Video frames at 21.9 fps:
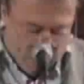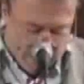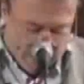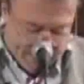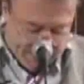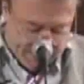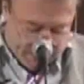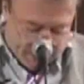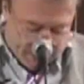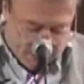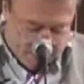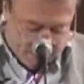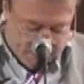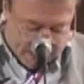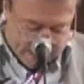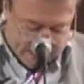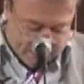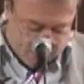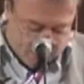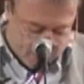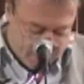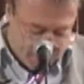Why is it
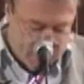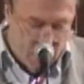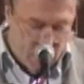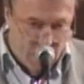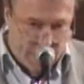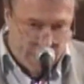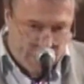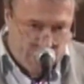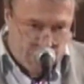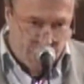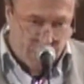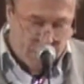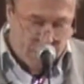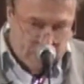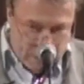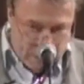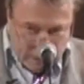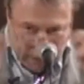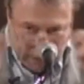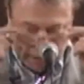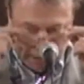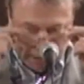incompatible with knowledge
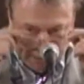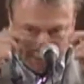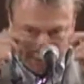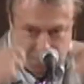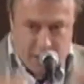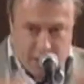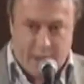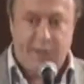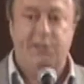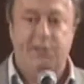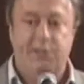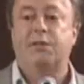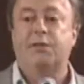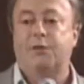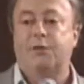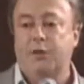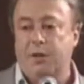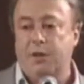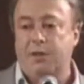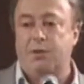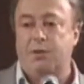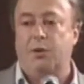and science? Is
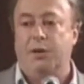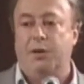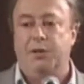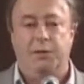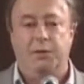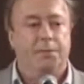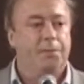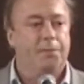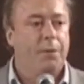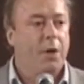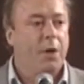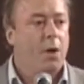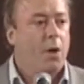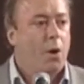for this reason.